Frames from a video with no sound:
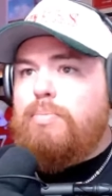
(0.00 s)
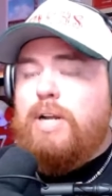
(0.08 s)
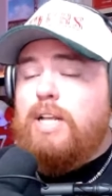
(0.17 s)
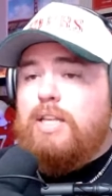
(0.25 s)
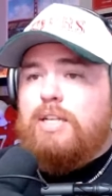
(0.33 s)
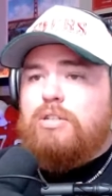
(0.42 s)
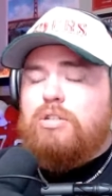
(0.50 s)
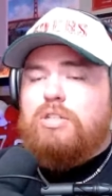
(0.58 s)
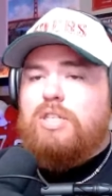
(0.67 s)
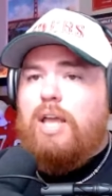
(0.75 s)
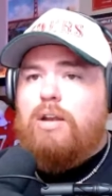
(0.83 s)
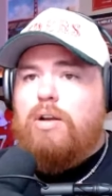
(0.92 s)
but i think it's just
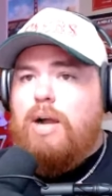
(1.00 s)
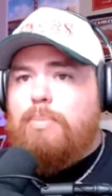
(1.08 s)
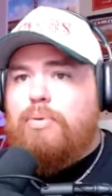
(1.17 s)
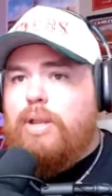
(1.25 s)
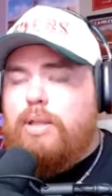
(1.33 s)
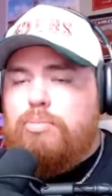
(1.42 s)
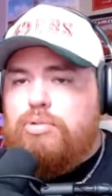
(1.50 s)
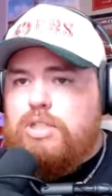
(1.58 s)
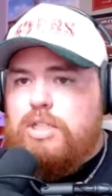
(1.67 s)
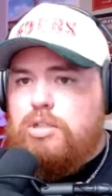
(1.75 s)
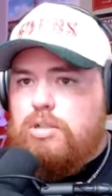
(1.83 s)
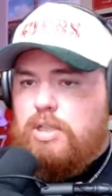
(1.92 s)
standard operating
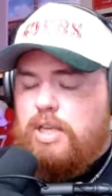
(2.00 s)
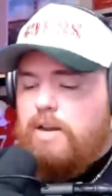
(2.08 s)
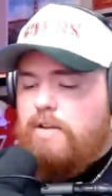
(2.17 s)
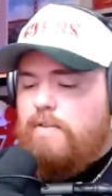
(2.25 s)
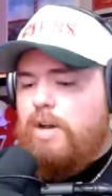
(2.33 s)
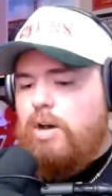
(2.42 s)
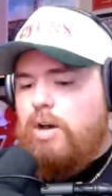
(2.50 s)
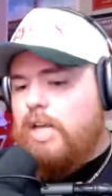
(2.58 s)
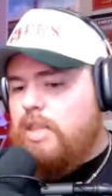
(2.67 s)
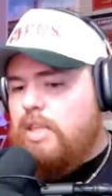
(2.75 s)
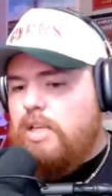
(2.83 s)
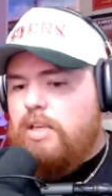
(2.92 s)
procedure in the nfl and i
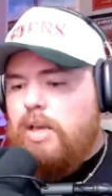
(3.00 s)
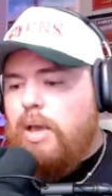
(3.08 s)
think